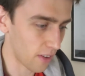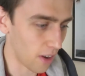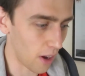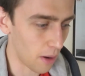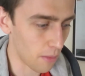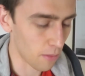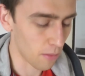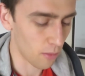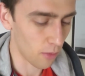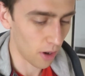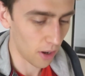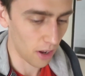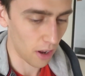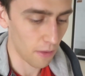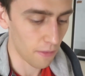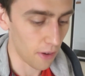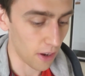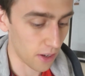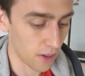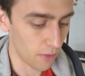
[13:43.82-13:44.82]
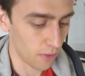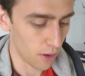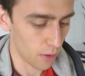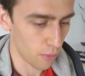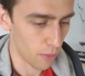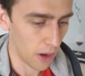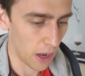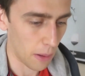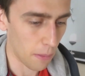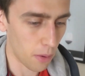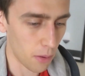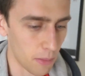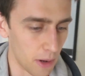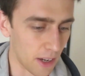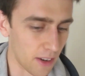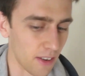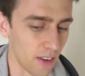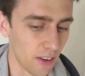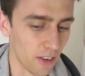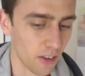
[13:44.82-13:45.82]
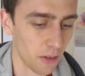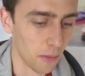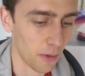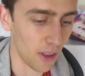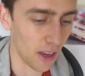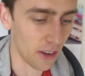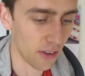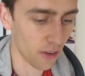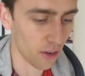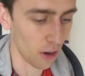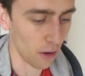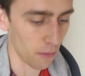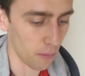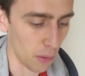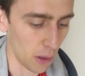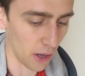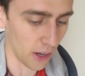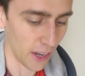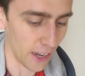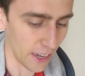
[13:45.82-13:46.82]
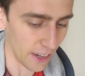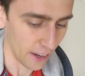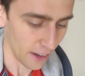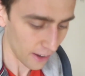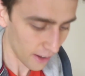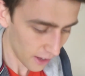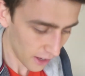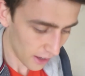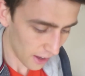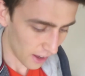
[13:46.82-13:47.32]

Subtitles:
as I'm effectively re-implementing some of their stuff, but cleaner,